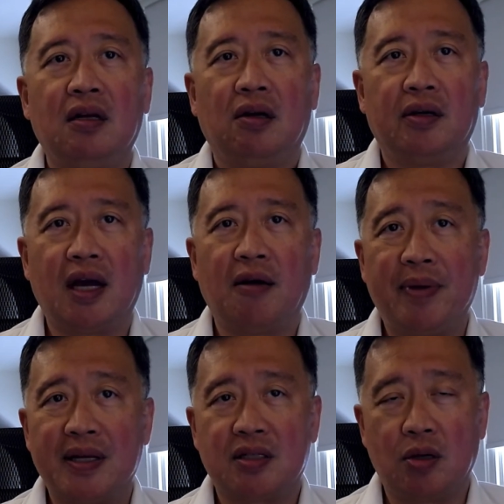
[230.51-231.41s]
on how
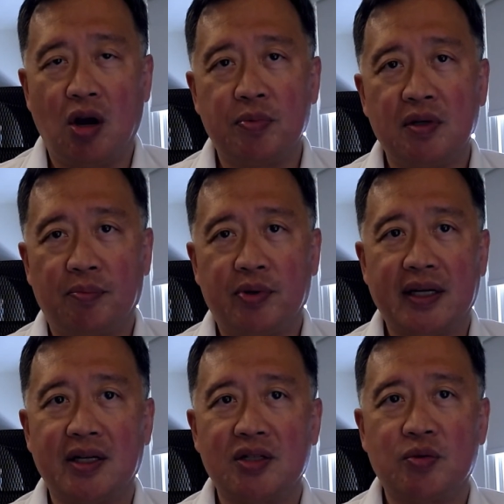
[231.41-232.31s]
best to open up
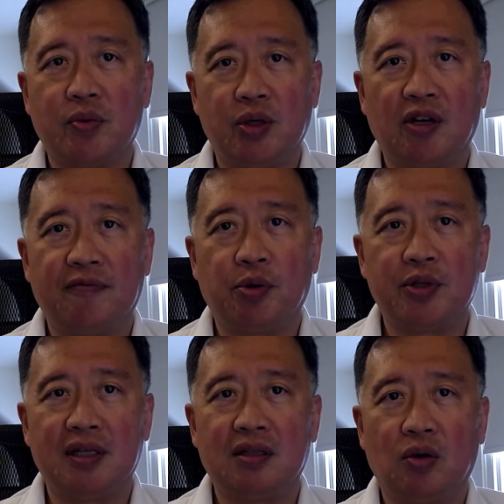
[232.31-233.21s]
practice when you have put in